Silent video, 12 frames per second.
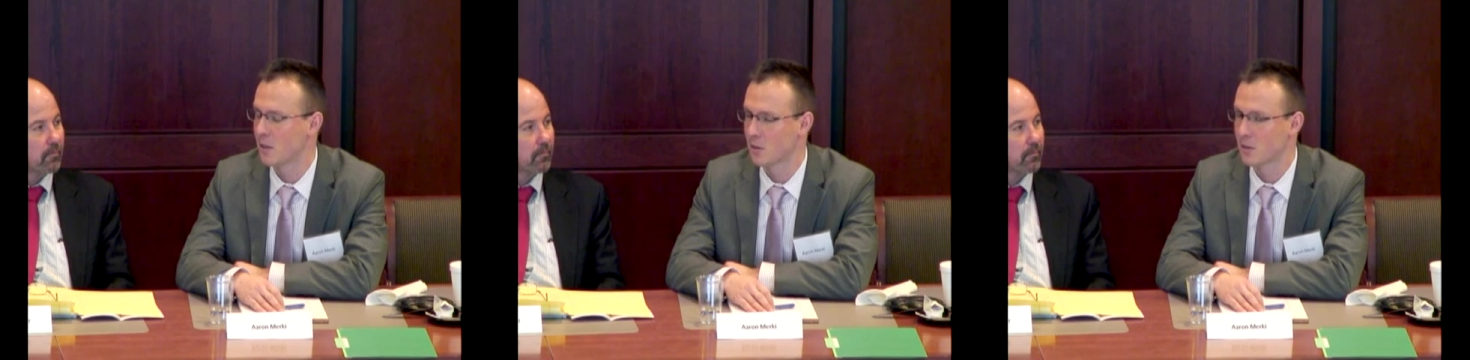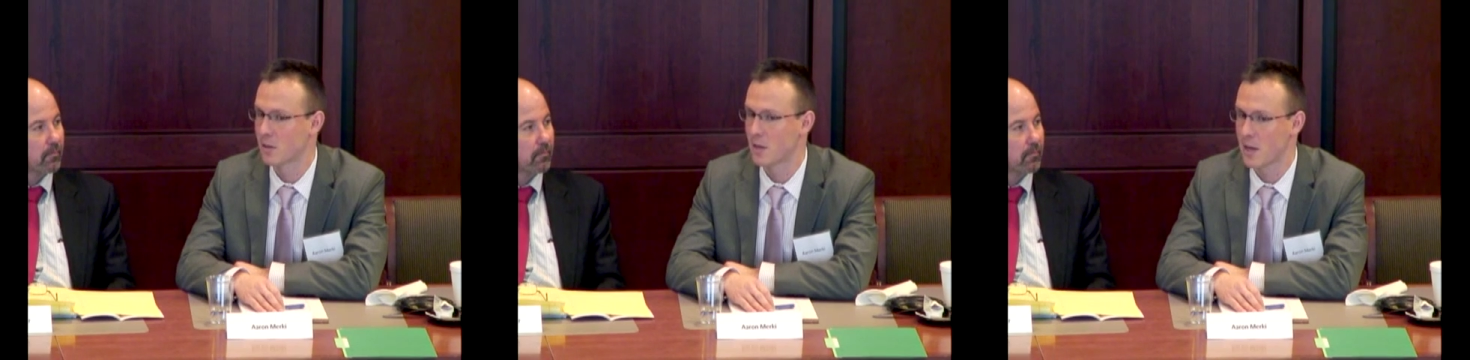
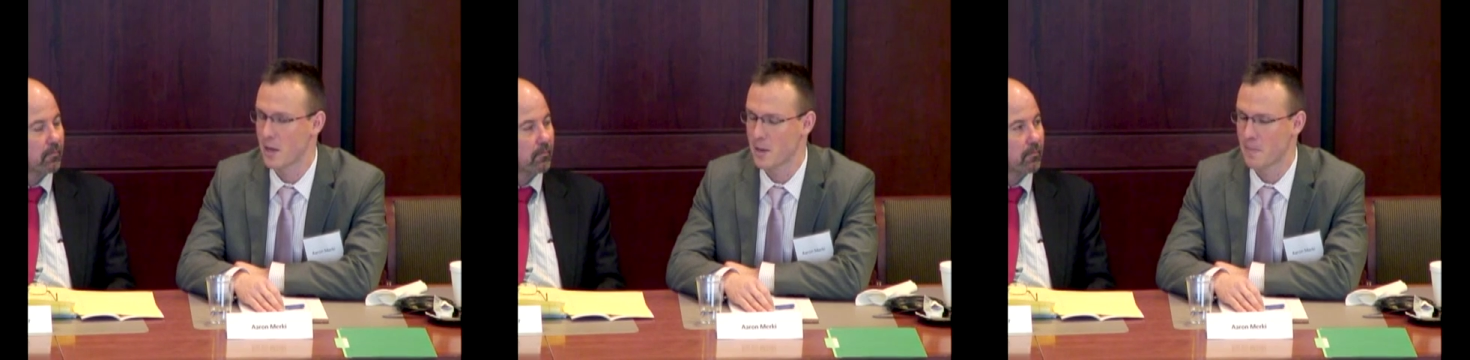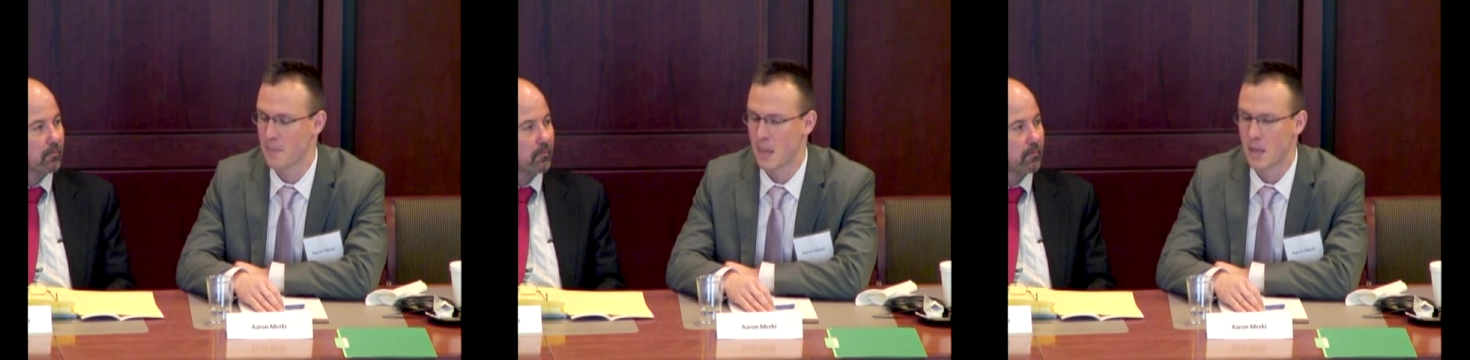Speaker 1: today.
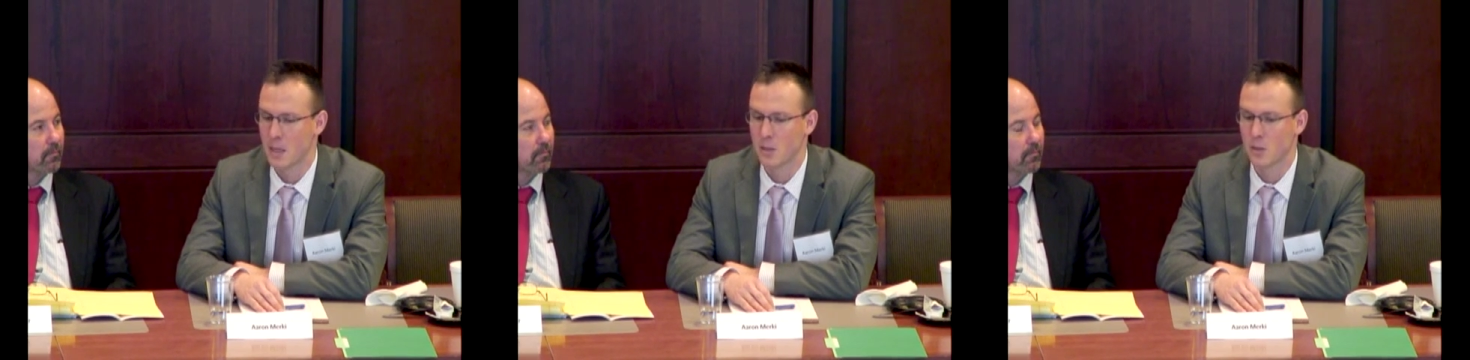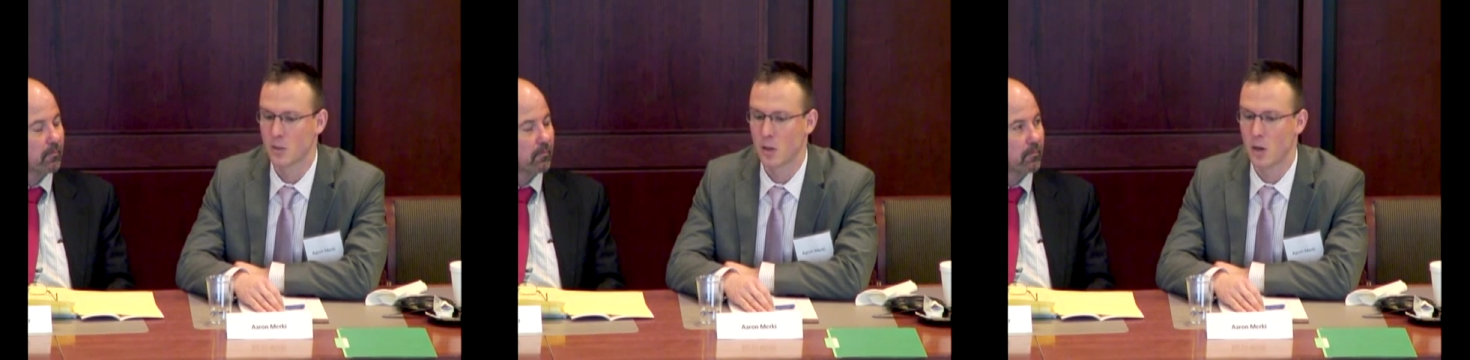
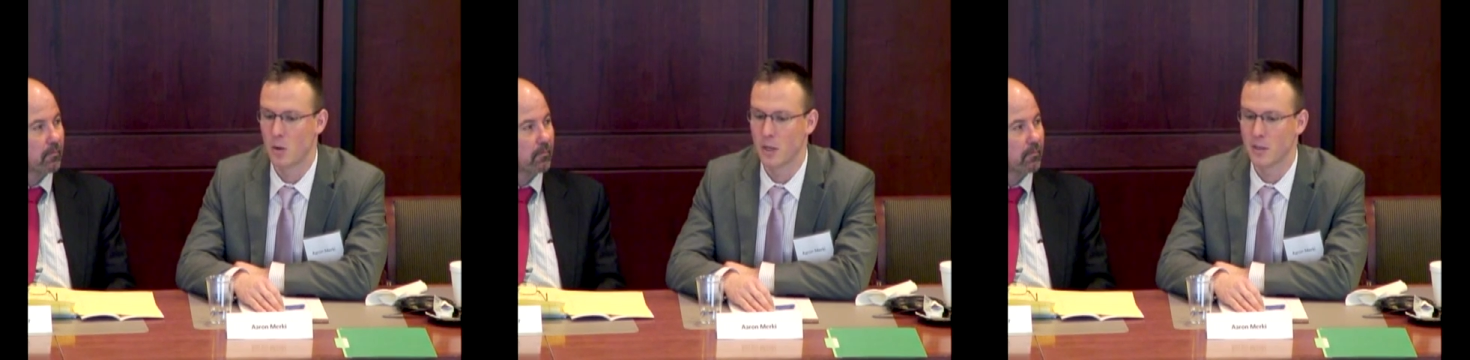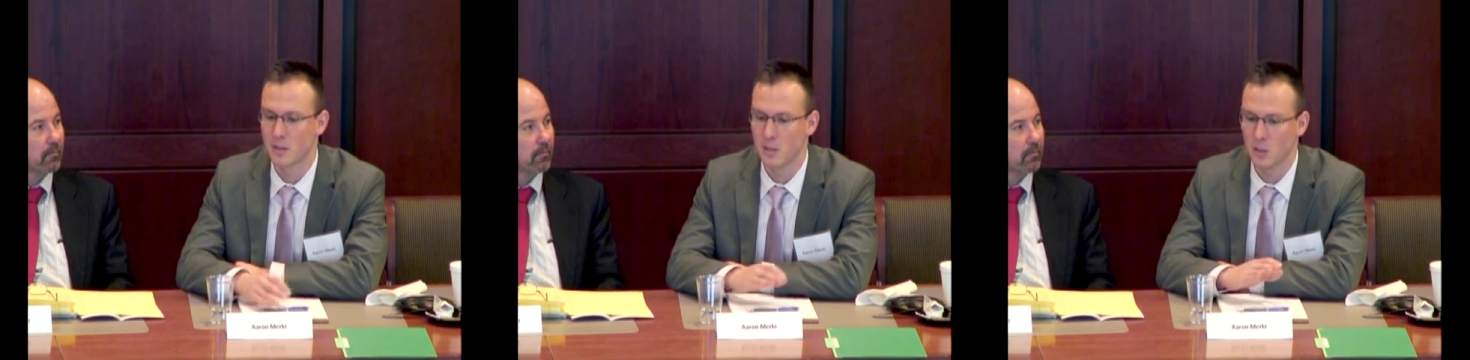So in
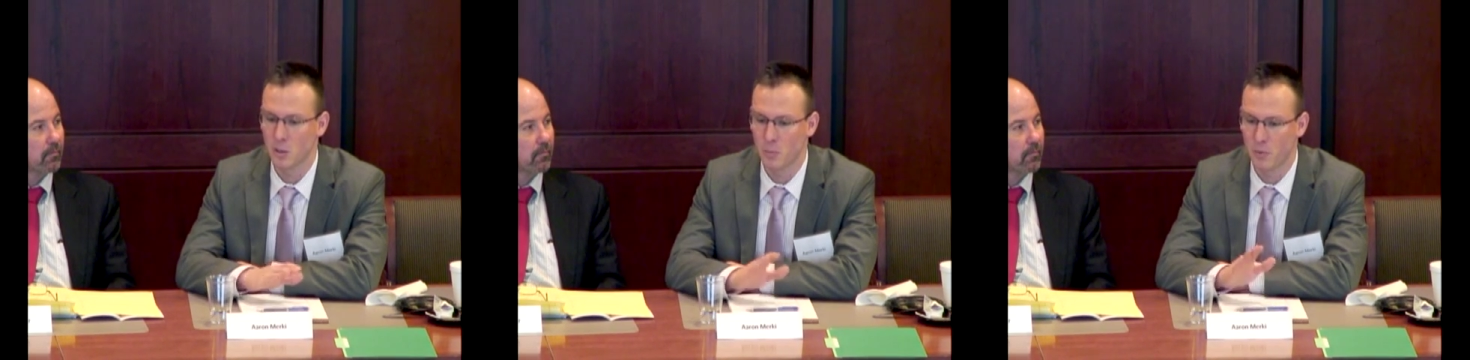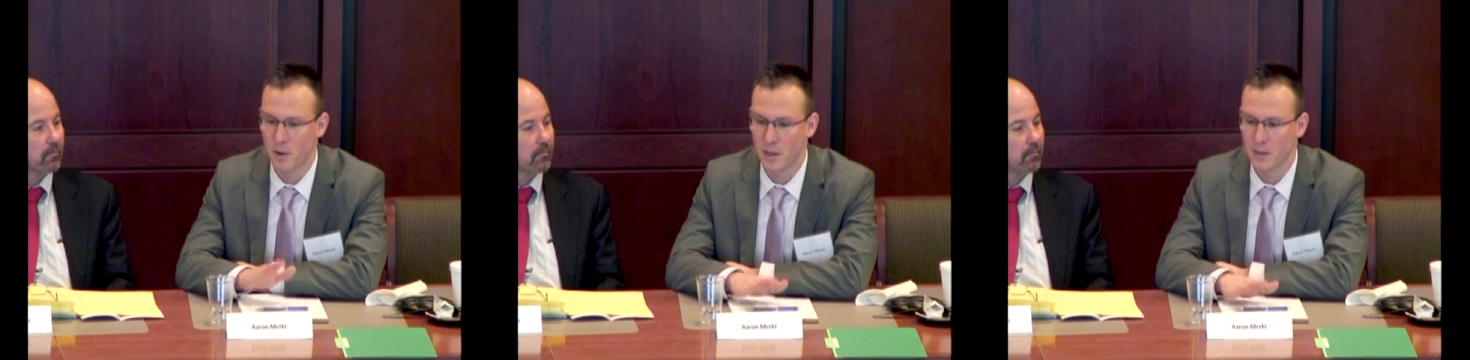addition to
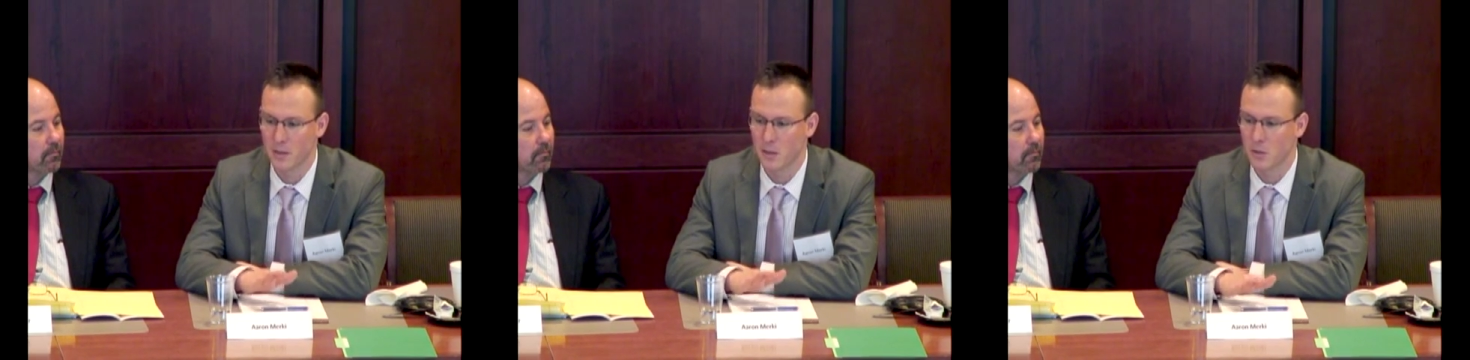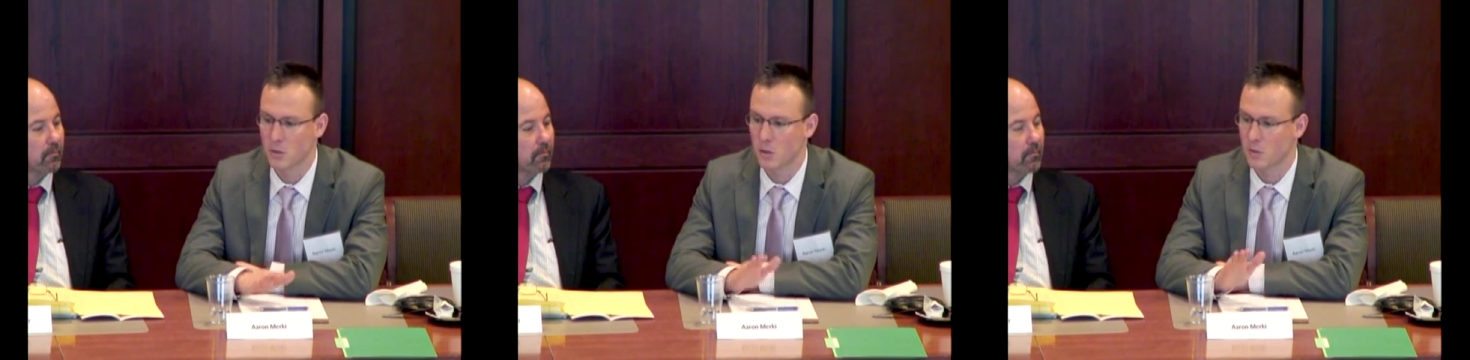providing legal
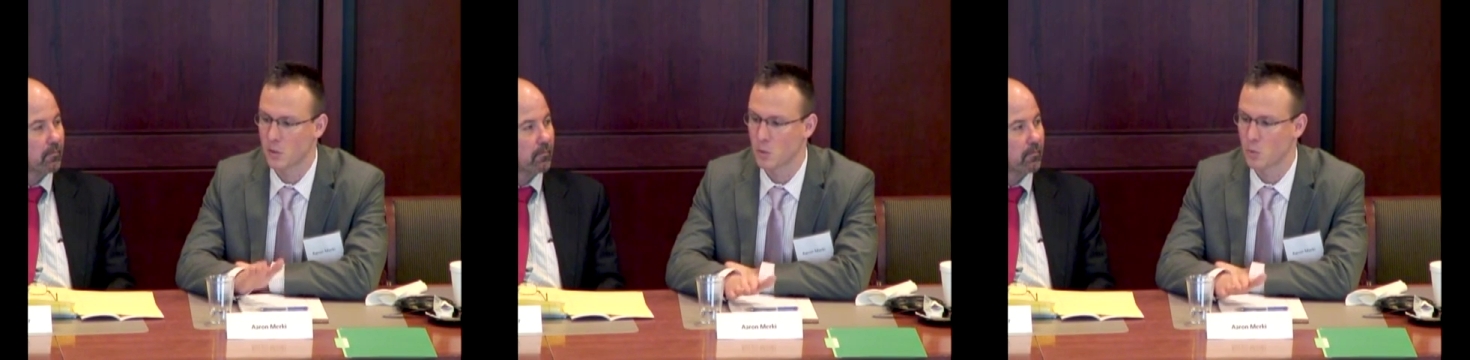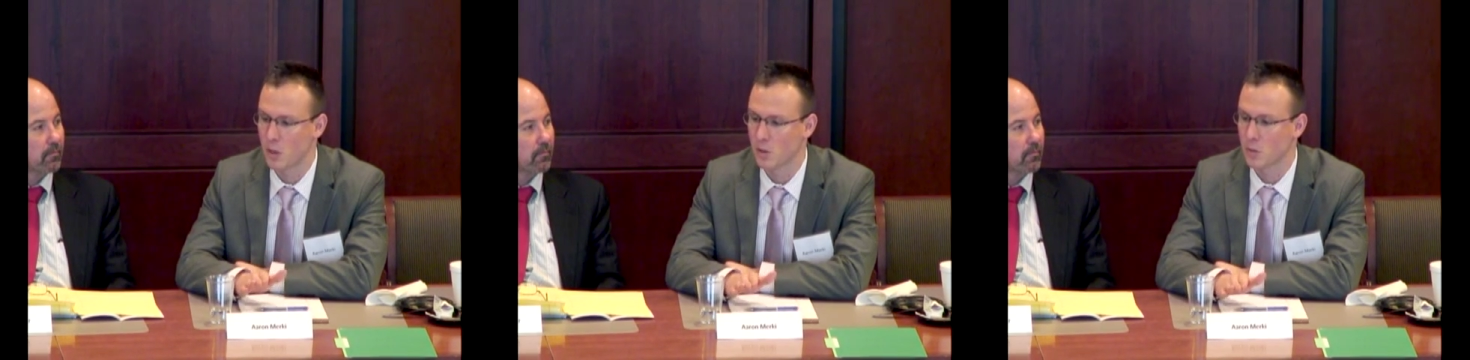services, we
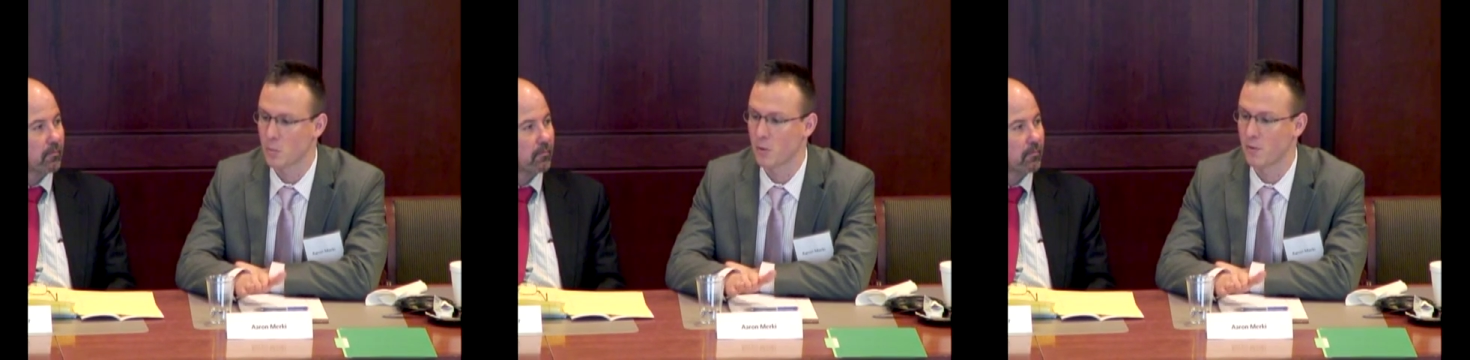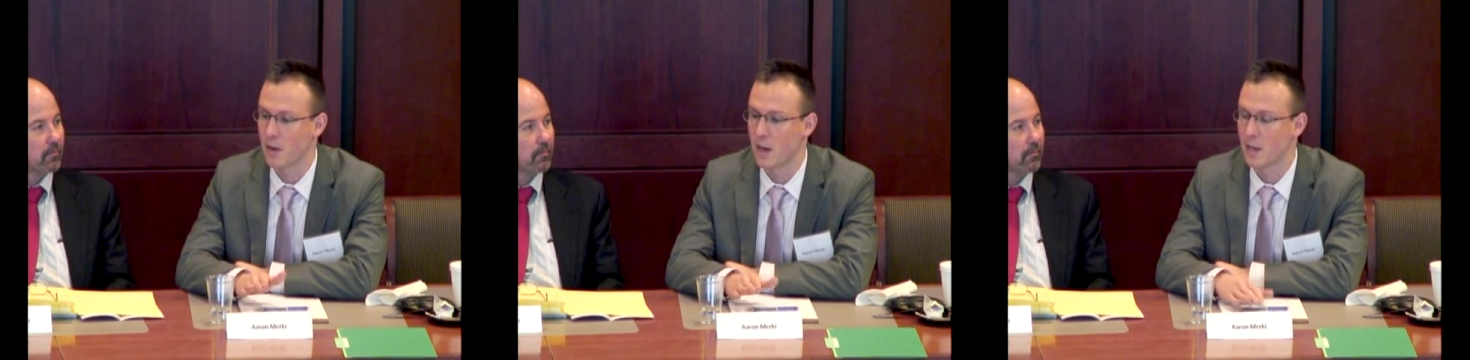also
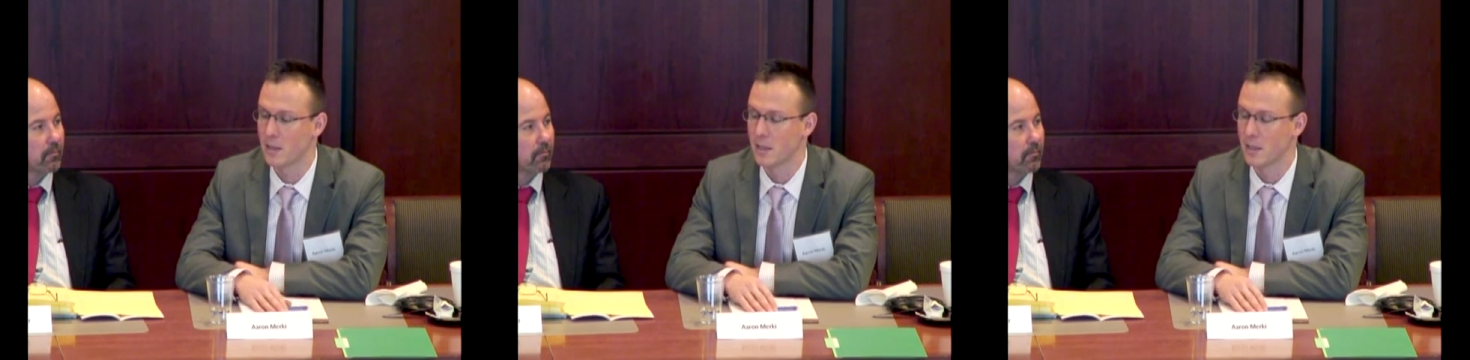provide